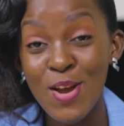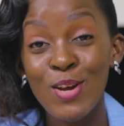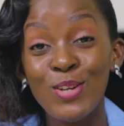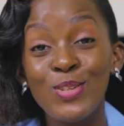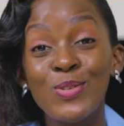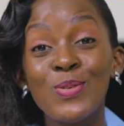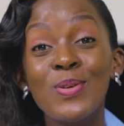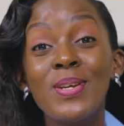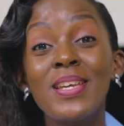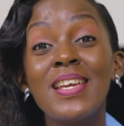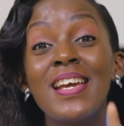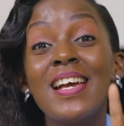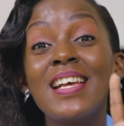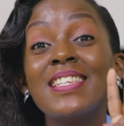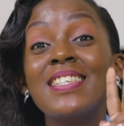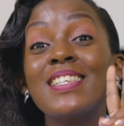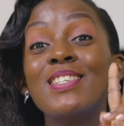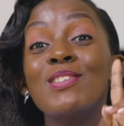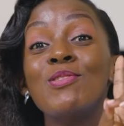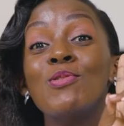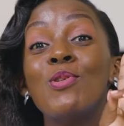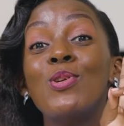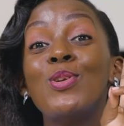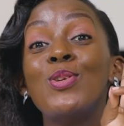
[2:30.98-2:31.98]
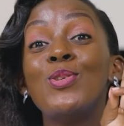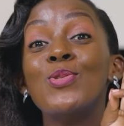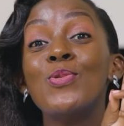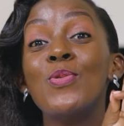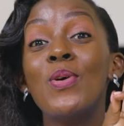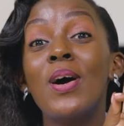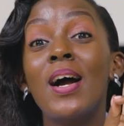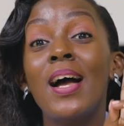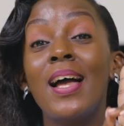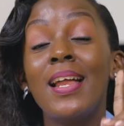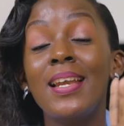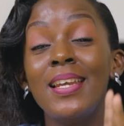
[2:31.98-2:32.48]
2 years is not too
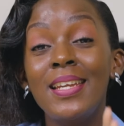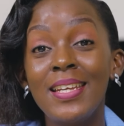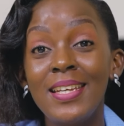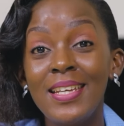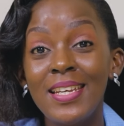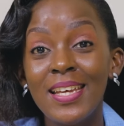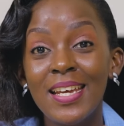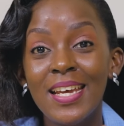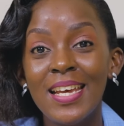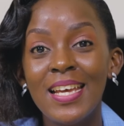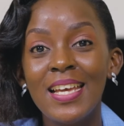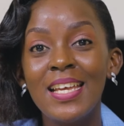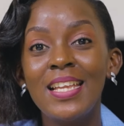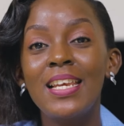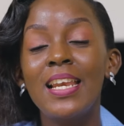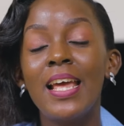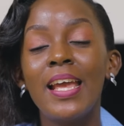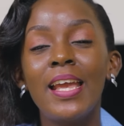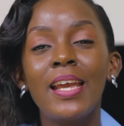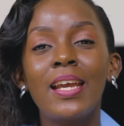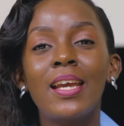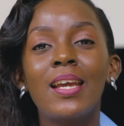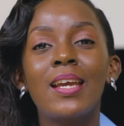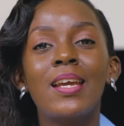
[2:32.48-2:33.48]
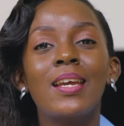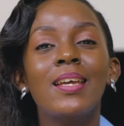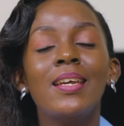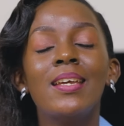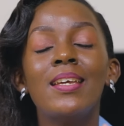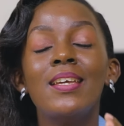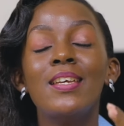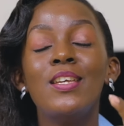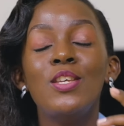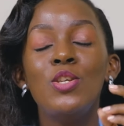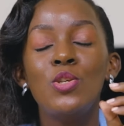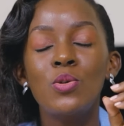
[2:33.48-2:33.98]
early.
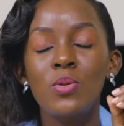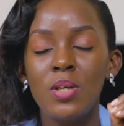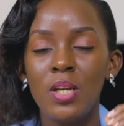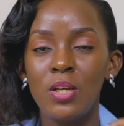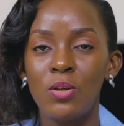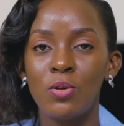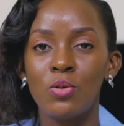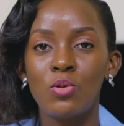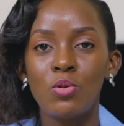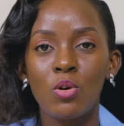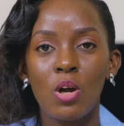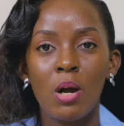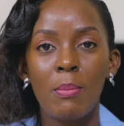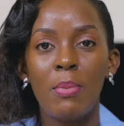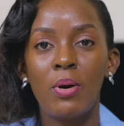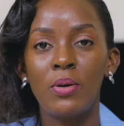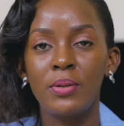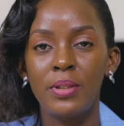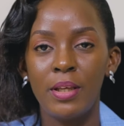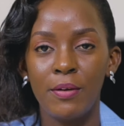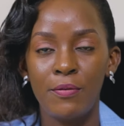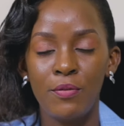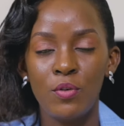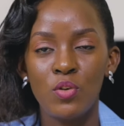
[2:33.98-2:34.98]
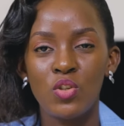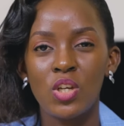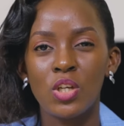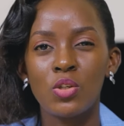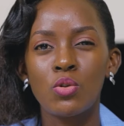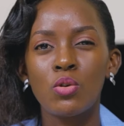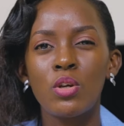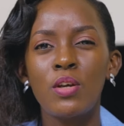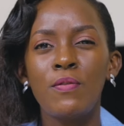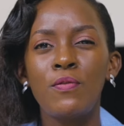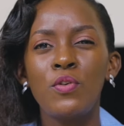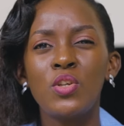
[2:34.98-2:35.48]
You need to talk about the future. So
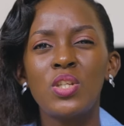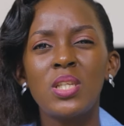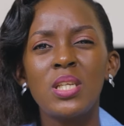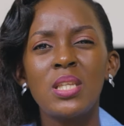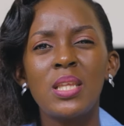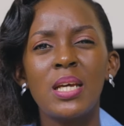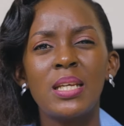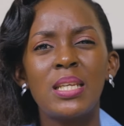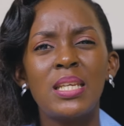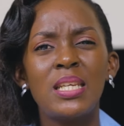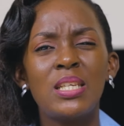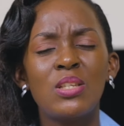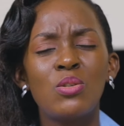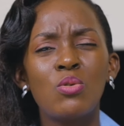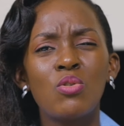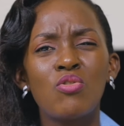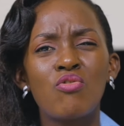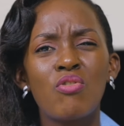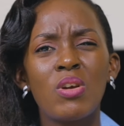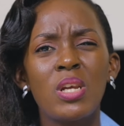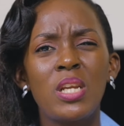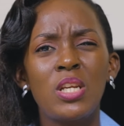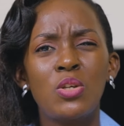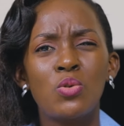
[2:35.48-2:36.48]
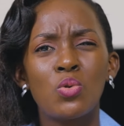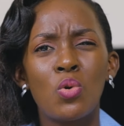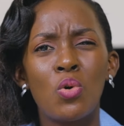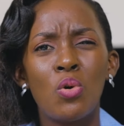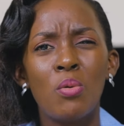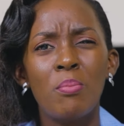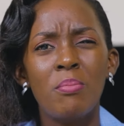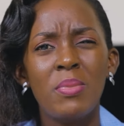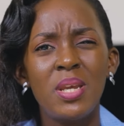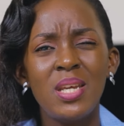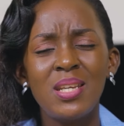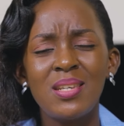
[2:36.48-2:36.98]
if you see that he's not ready to
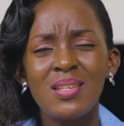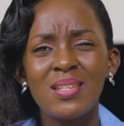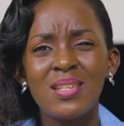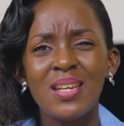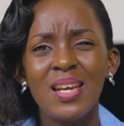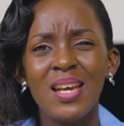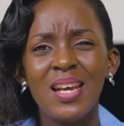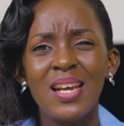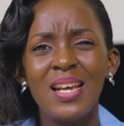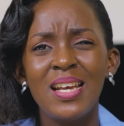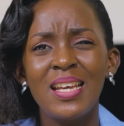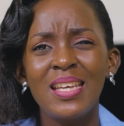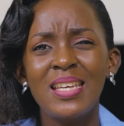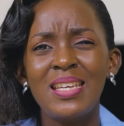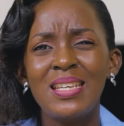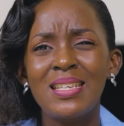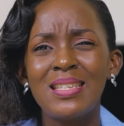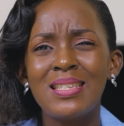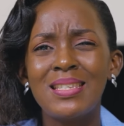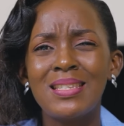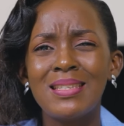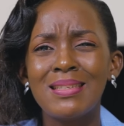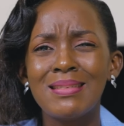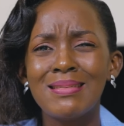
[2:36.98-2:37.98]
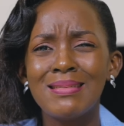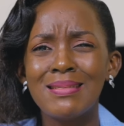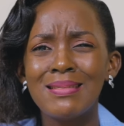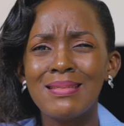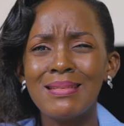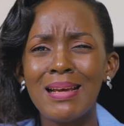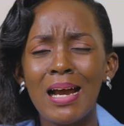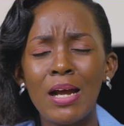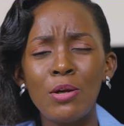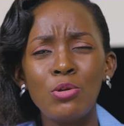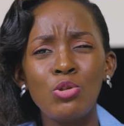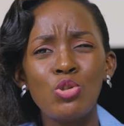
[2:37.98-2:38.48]
commit, he's
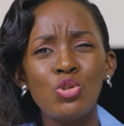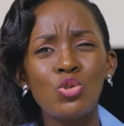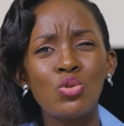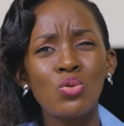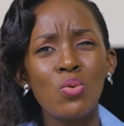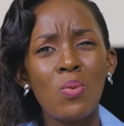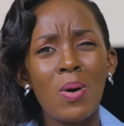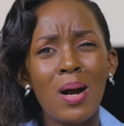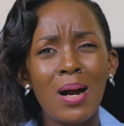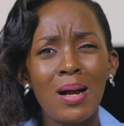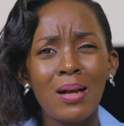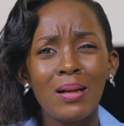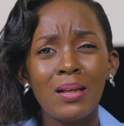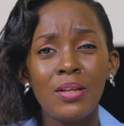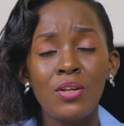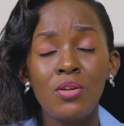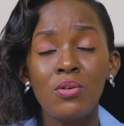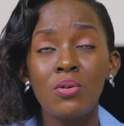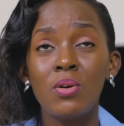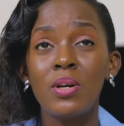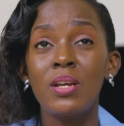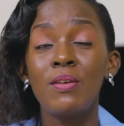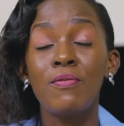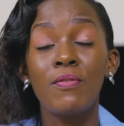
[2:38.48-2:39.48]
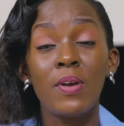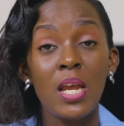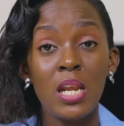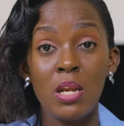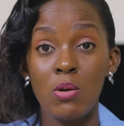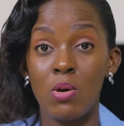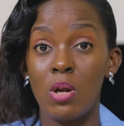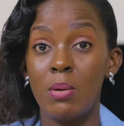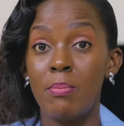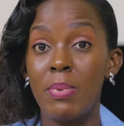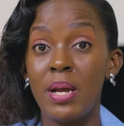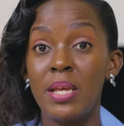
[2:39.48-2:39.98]
unsure, if
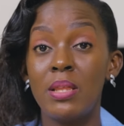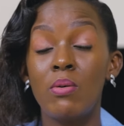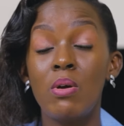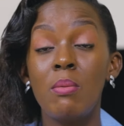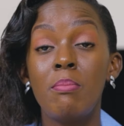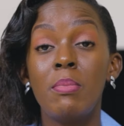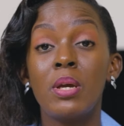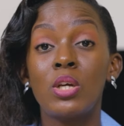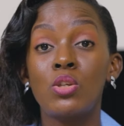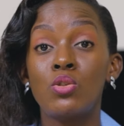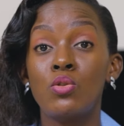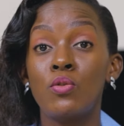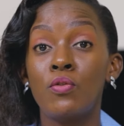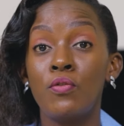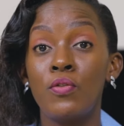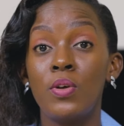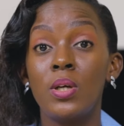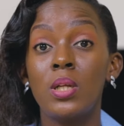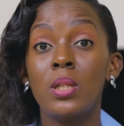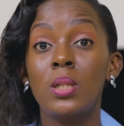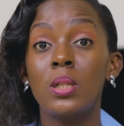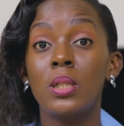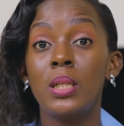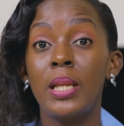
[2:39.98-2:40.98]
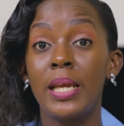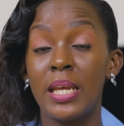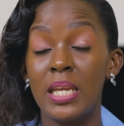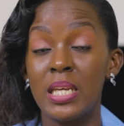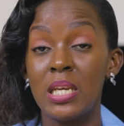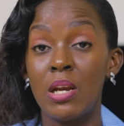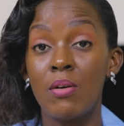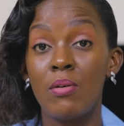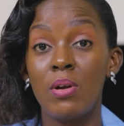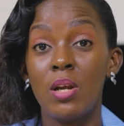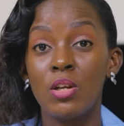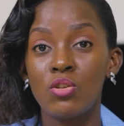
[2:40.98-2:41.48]
anyone, by the way, makes you feel like in
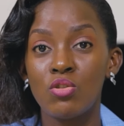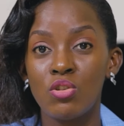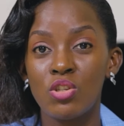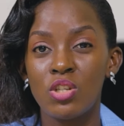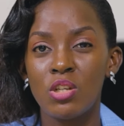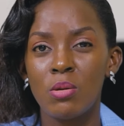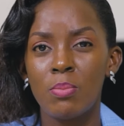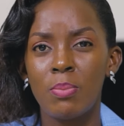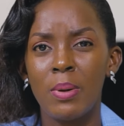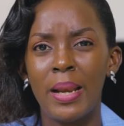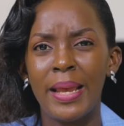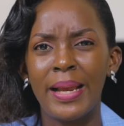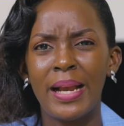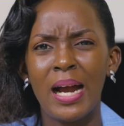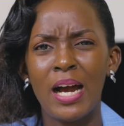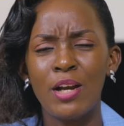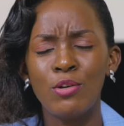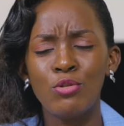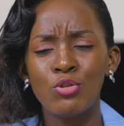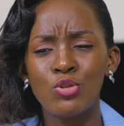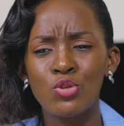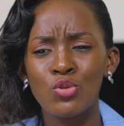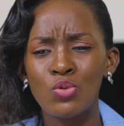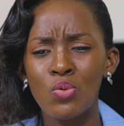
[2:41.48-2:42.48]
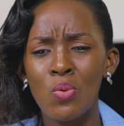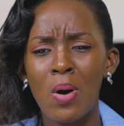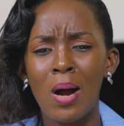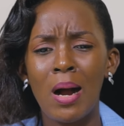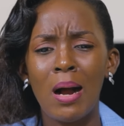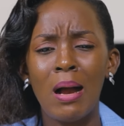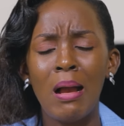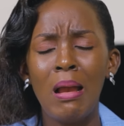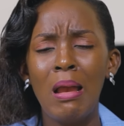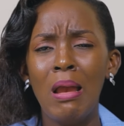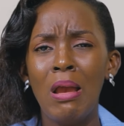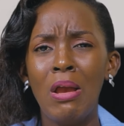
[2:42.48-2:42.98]
a relationship,
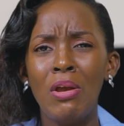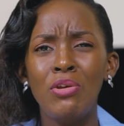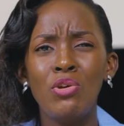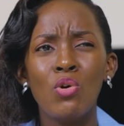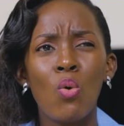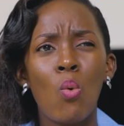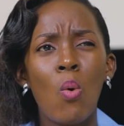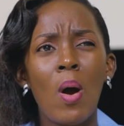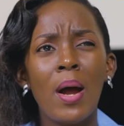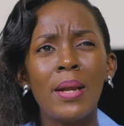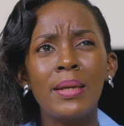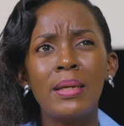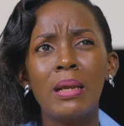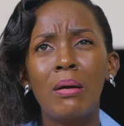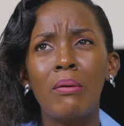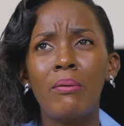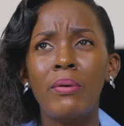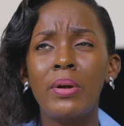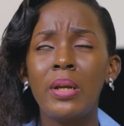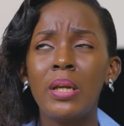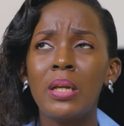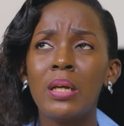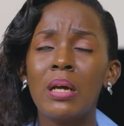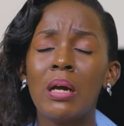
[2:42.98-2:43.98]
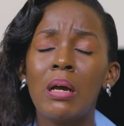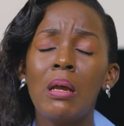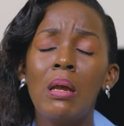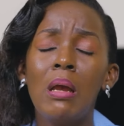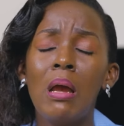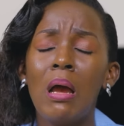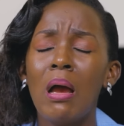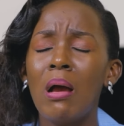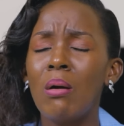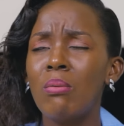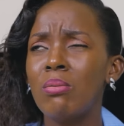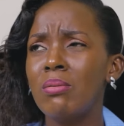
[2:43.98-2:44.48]
unsure, you're wondering,
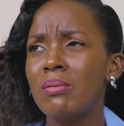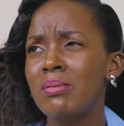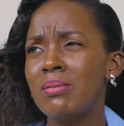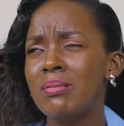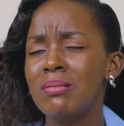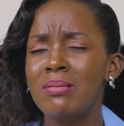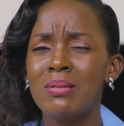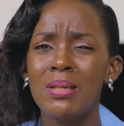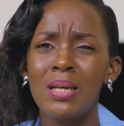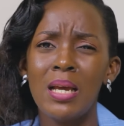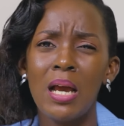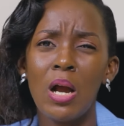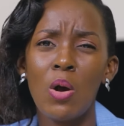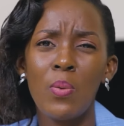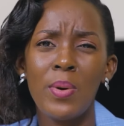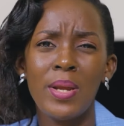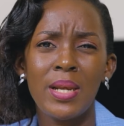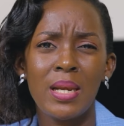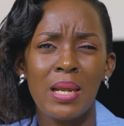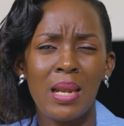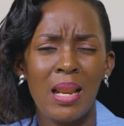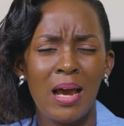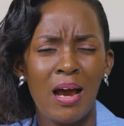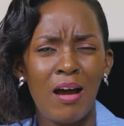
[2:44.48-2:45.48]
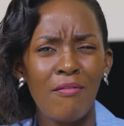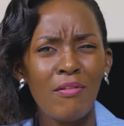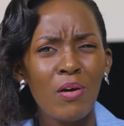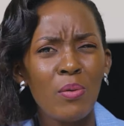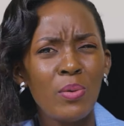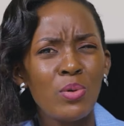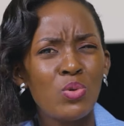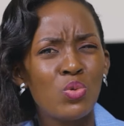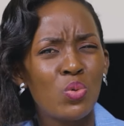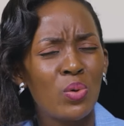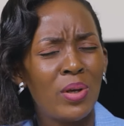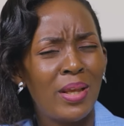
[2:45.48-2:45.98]
are we in love? Are
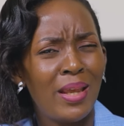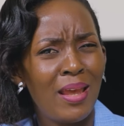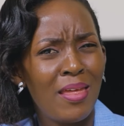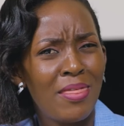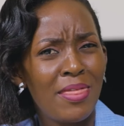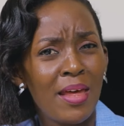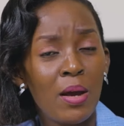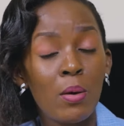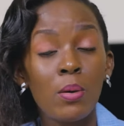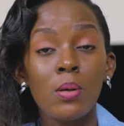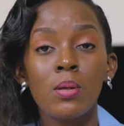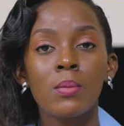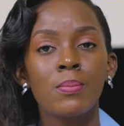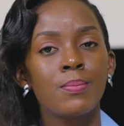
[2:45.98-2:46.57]
we together?